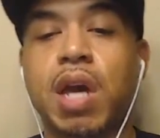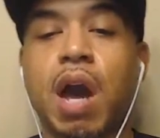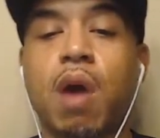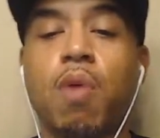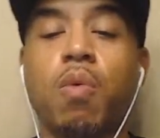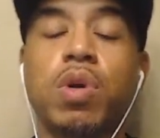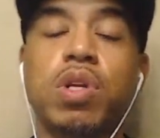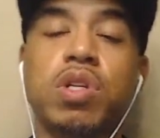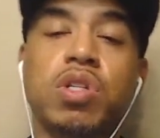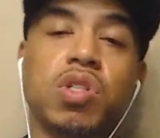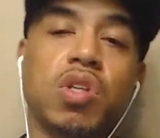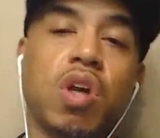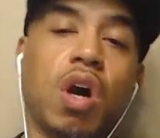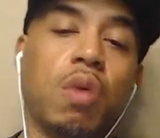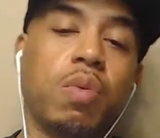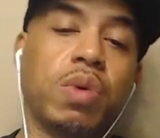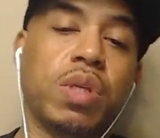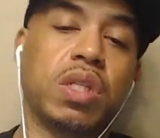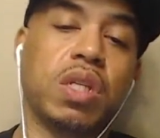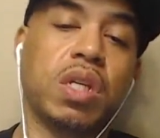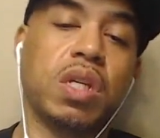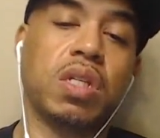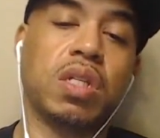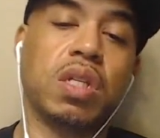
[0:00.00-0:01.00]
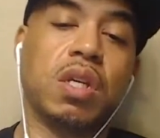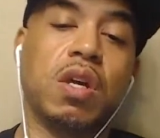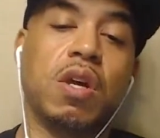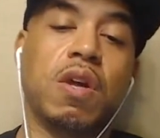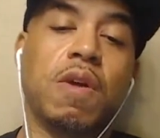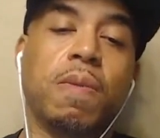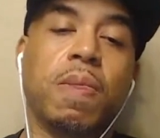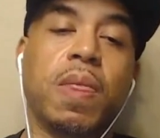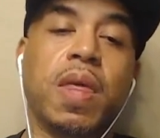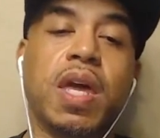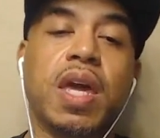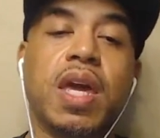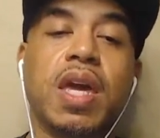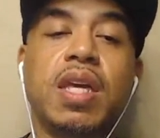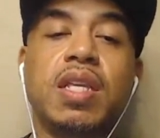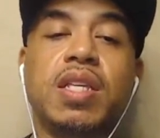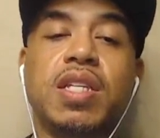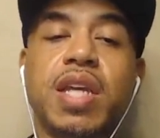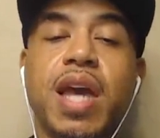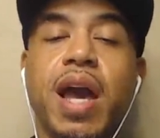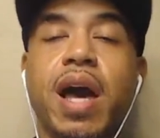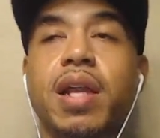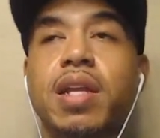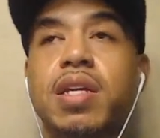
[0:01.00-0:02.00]
I want to start with this. He
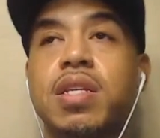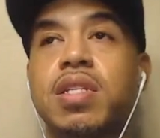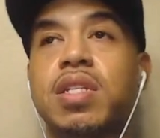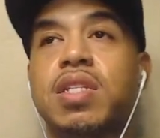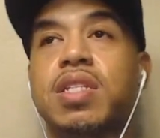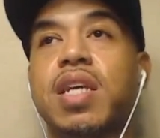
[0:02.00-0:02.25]
challenged